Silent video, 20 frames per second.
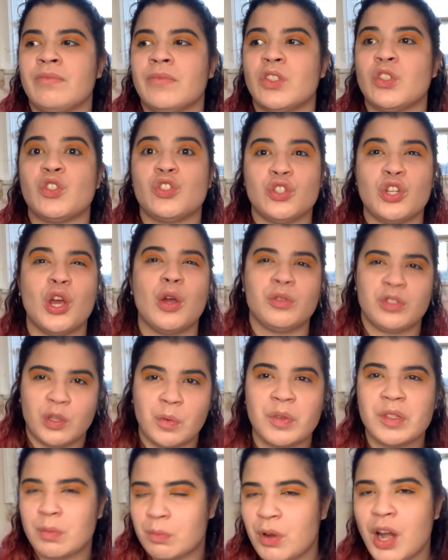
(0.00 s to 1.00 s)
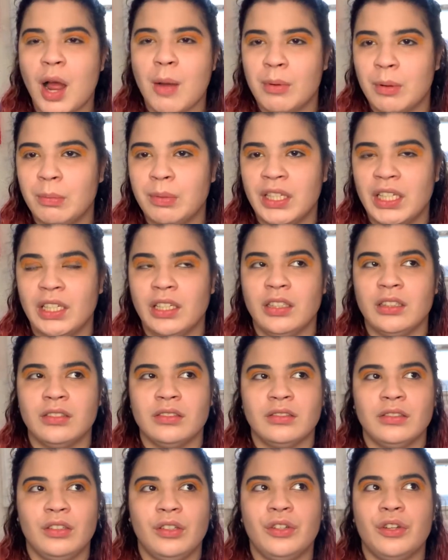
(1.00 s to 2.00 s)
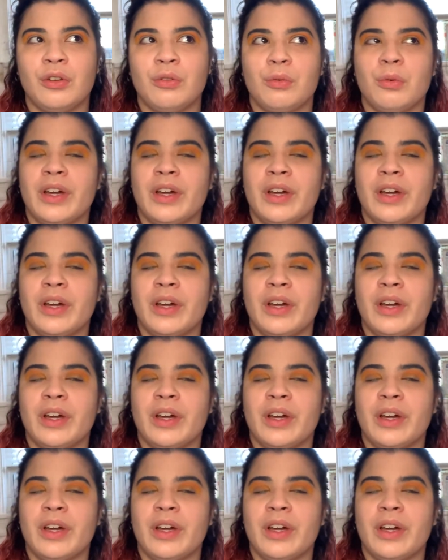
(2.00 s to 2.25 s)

snow. So it's probably, you know,